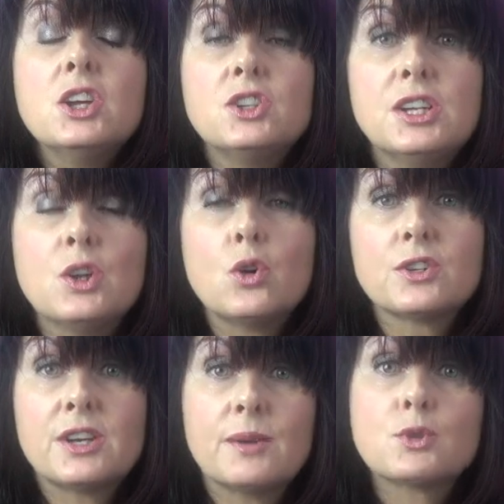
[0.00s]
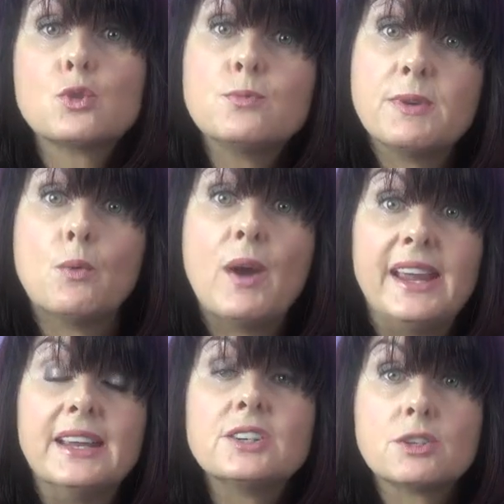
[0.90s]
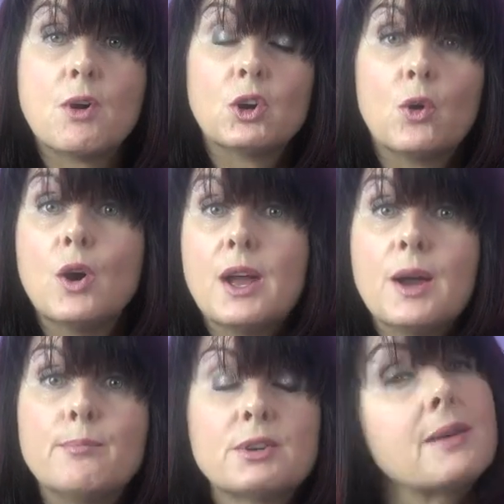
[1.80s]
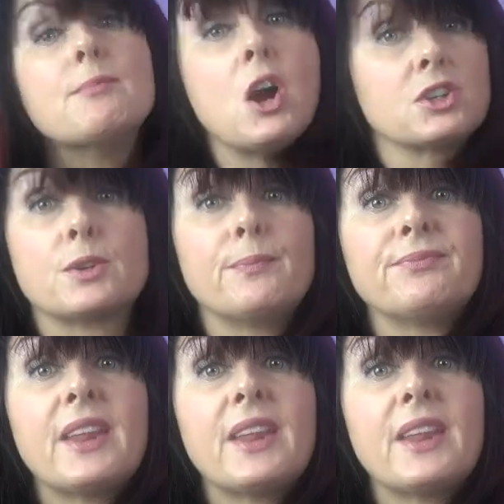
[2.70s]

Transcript: She thought that I was going to be away tomorrow, but I'm not.